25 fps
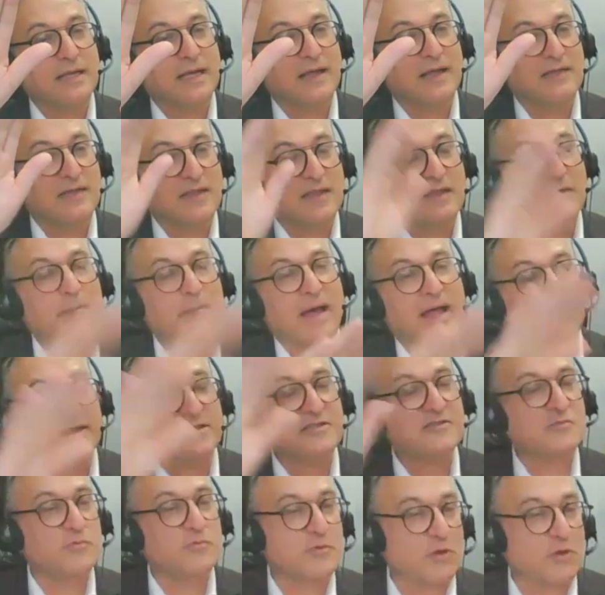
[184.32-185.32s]
and then the
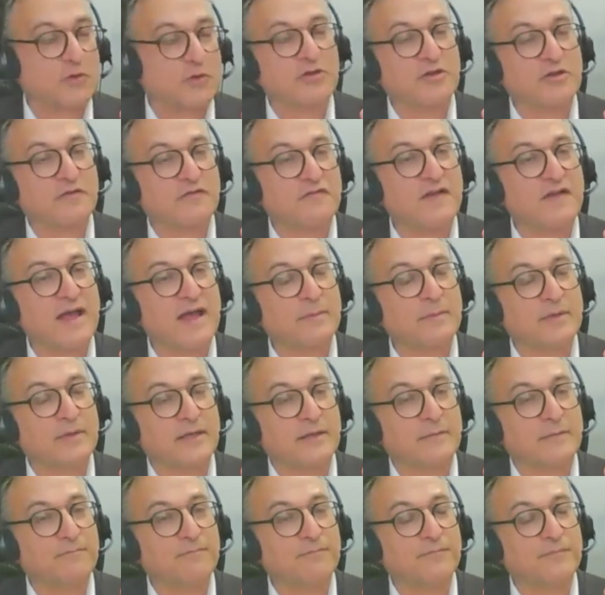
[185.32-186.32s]
balance will go to your
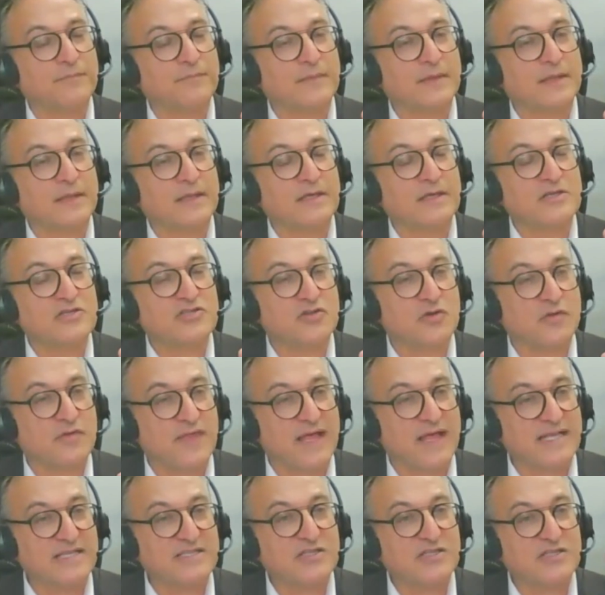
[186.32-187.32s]
family. So
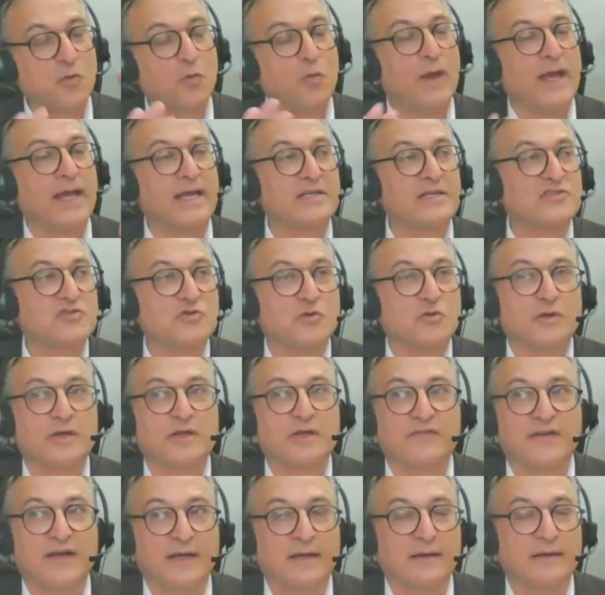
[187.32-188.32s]
that's the way sort
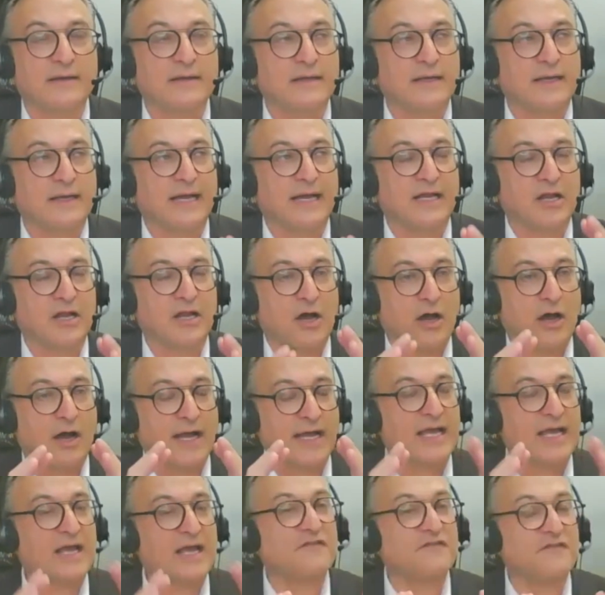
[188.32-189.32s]
of an
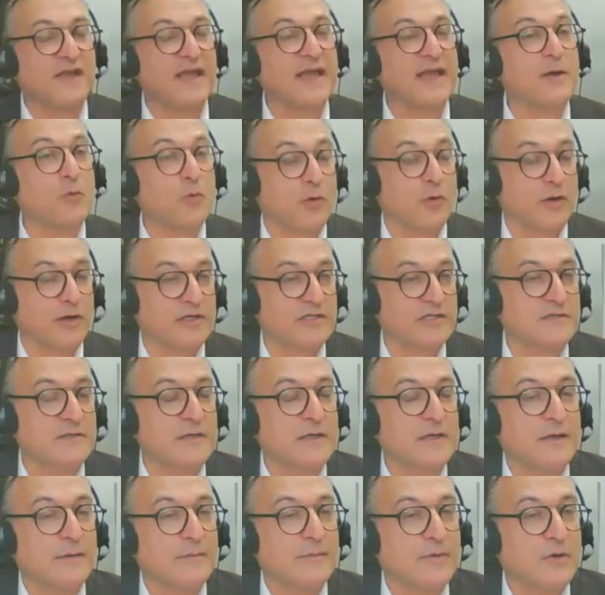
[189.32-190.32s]
IFA works.
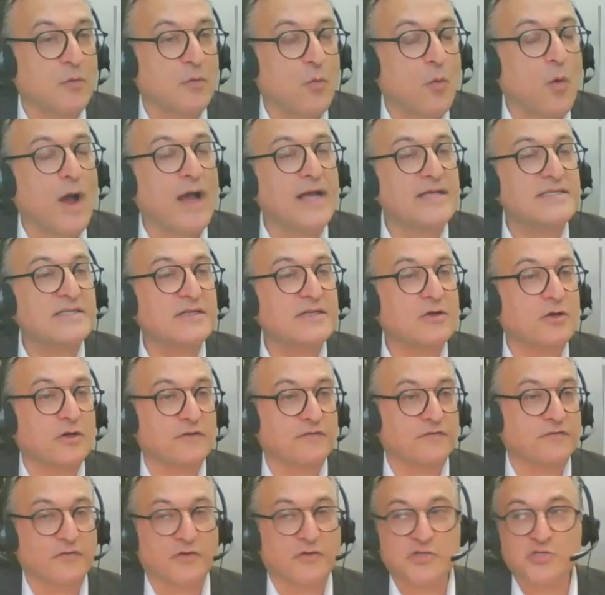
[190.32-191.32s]
But why is it
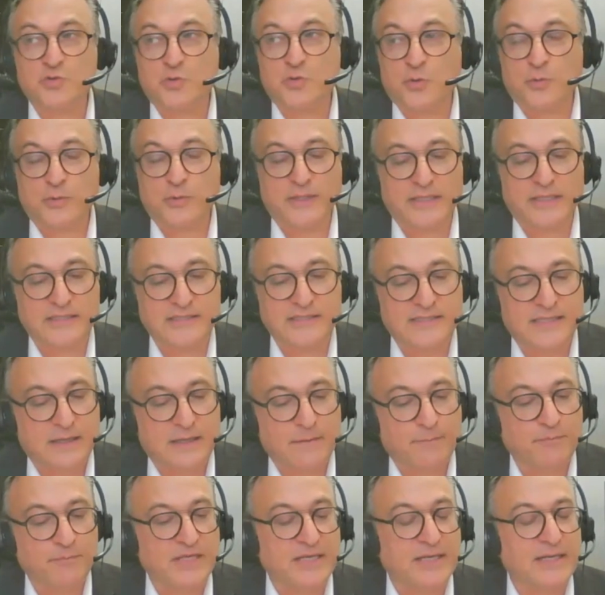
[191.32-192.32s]
called virtual real
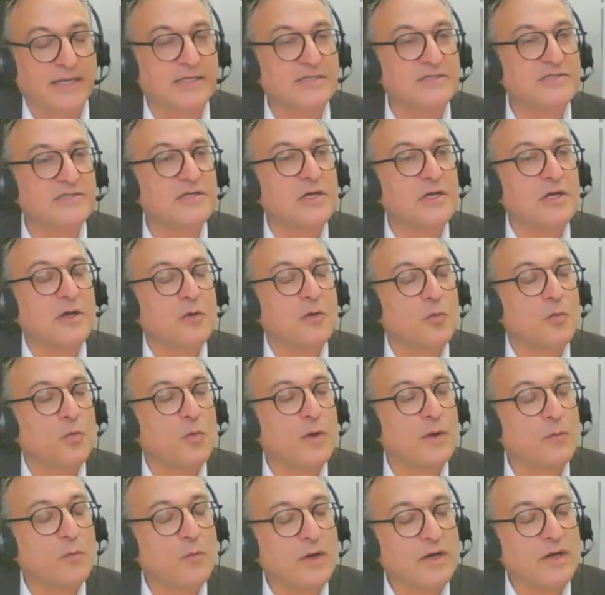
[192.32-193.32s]
estate? Because
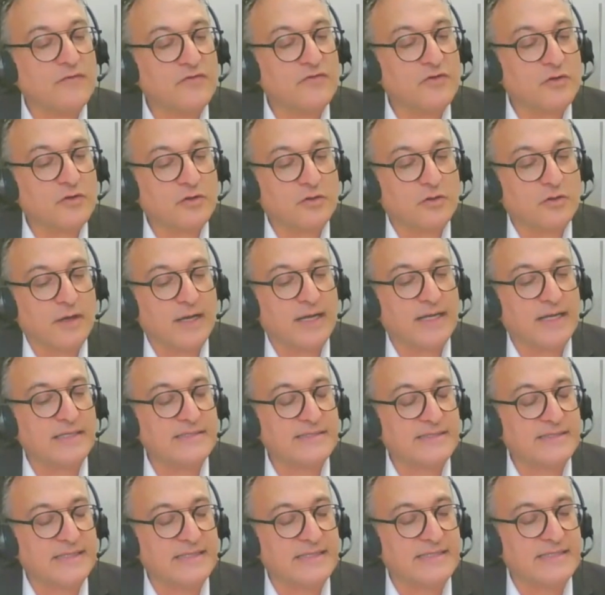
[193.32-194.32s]
when one of your
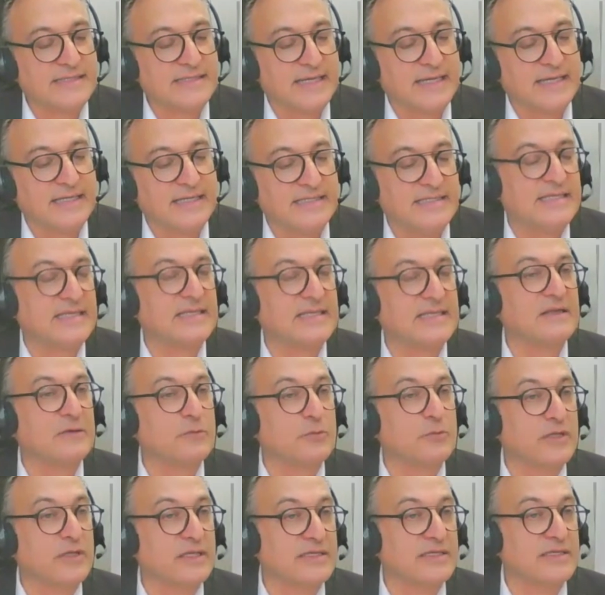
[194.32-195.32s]
clients, let's say, is in the
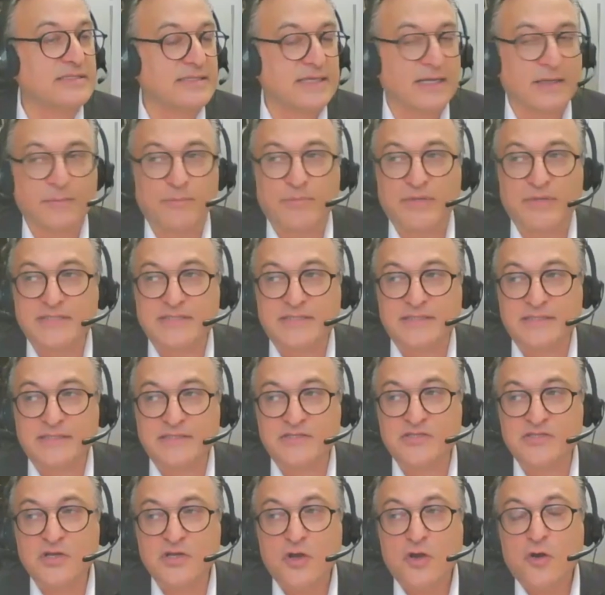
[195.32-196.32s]
real estate
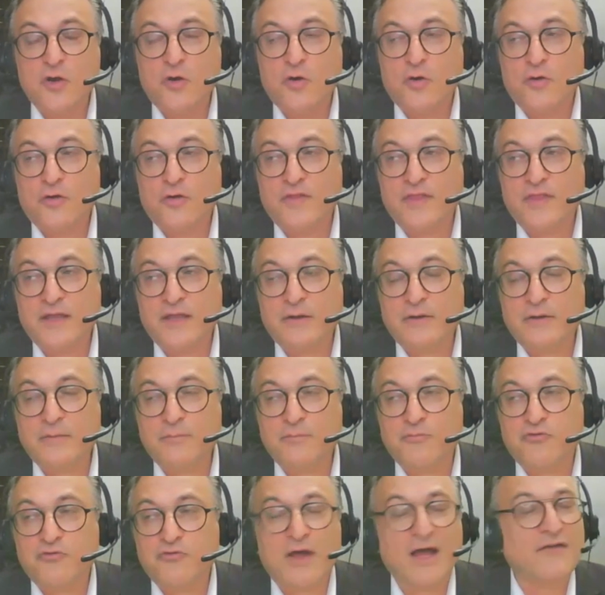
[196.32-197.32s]
business, or they're
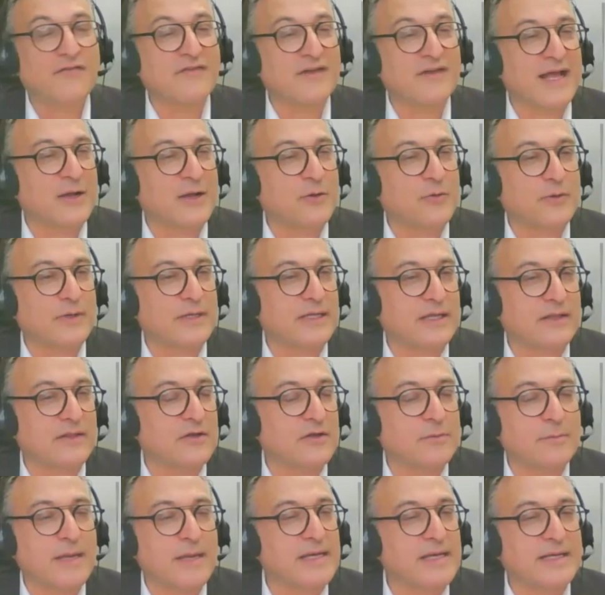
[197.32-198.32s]
in private equity
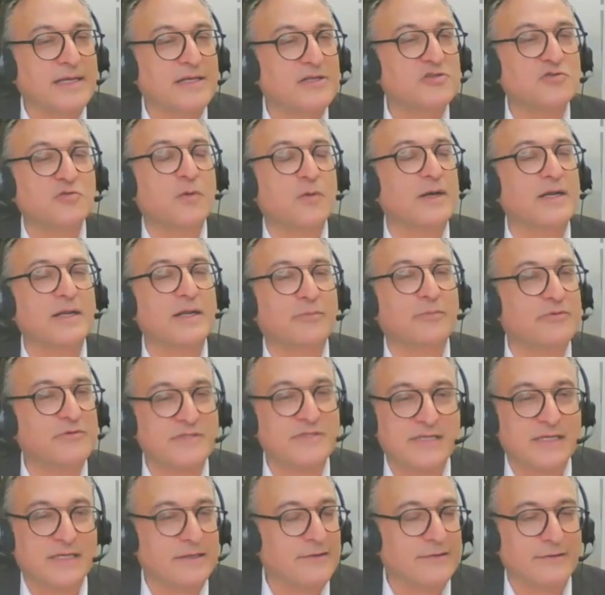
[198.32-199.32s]
and they're making
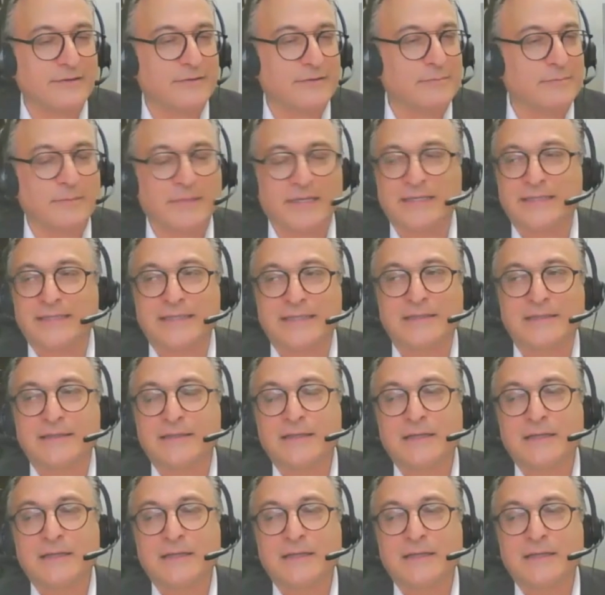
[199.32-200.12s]
20% on their money,